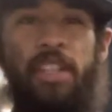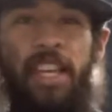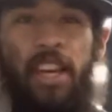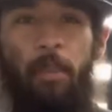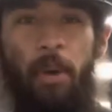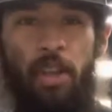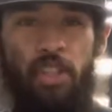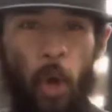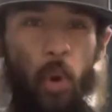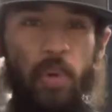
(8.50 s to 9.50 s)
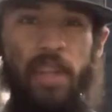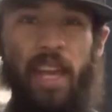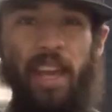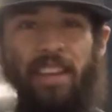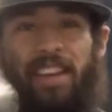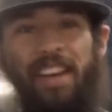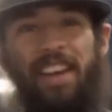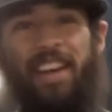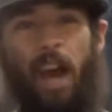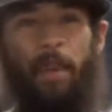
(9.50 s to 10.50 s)
Tip Tuesday
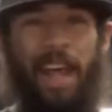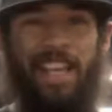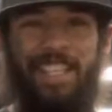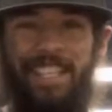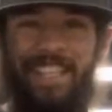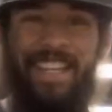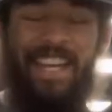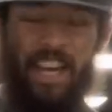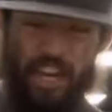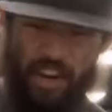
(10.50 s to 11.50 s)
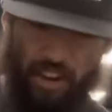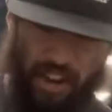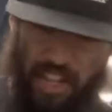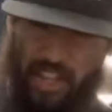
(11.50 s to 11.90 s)
coming at you. All right,